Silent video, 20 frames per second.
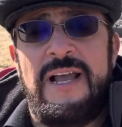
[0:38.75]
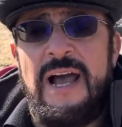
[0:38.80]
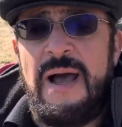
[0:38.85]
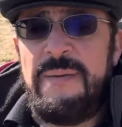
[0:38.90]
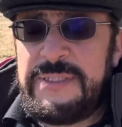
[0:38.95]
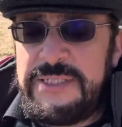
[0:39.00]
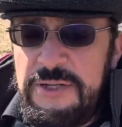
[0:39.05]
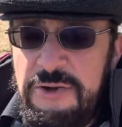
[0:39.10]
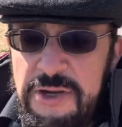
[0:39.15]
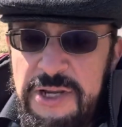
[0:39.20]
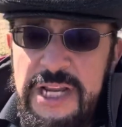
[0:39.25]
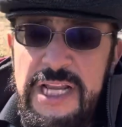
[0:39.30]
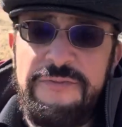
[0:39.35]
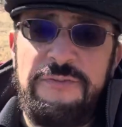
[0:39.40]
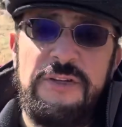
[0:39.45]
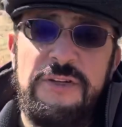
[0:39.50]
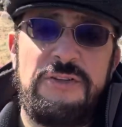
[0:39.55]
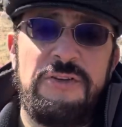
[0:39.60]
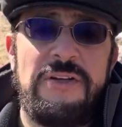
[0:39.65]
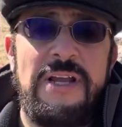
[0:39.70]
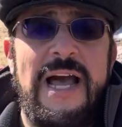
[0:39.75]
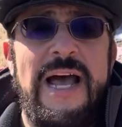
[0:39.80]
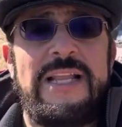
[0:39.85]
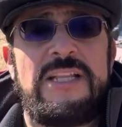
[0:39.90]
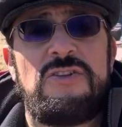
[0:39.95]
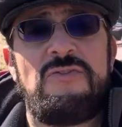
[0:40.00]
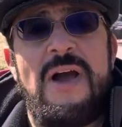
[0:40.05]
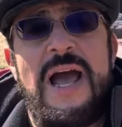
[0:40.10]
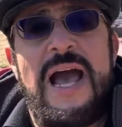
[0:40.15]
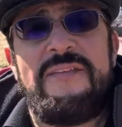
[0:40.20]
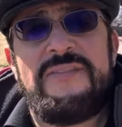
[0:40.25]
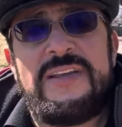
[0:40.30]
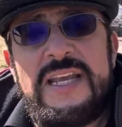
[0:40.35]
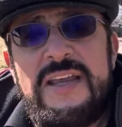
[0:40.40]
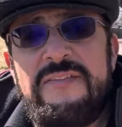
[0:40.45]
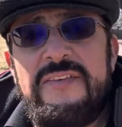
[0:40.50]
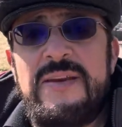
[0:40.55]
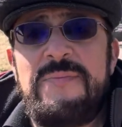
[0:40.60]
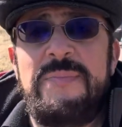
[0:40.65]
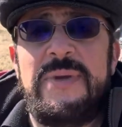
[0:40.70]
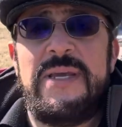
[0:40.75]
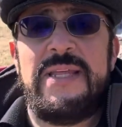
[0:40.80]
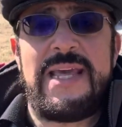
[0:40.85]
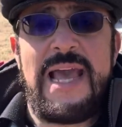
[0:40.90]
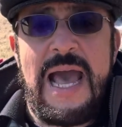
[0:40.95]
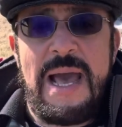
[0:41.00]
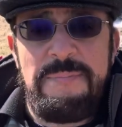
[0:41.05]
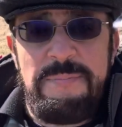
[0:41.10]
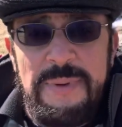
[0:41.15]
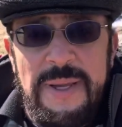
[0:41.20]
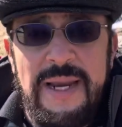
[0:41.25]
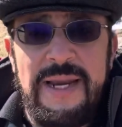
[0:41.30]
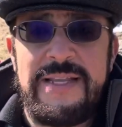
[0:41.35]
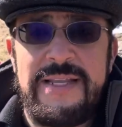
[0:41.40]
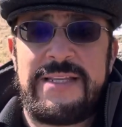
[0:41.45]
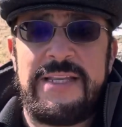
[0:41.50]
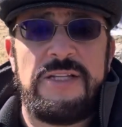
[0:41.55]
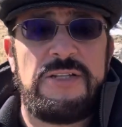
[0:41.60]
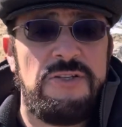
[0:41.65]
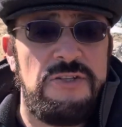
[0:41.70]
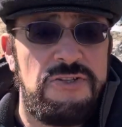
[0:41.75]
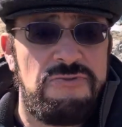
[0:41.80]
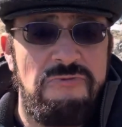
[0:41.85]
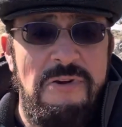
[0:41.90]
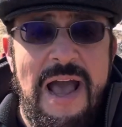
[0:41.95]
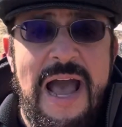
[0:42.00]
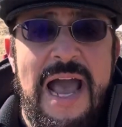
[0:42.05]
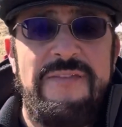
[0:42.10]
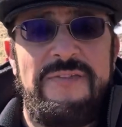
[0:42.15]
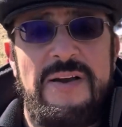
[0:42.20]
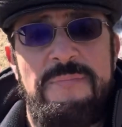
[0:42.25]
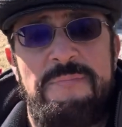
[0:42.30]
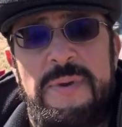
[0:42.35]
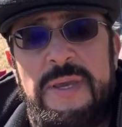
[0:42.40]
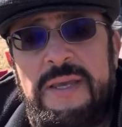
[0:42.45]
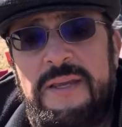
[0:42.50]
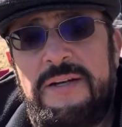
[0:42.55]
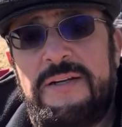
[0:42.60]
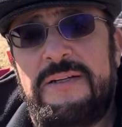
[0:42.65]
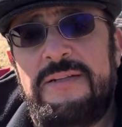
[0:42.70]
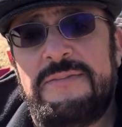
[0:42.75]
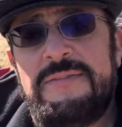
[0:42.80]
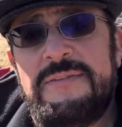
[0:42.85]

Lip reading: I'm so grateful to God to have given me the ability to drive up here,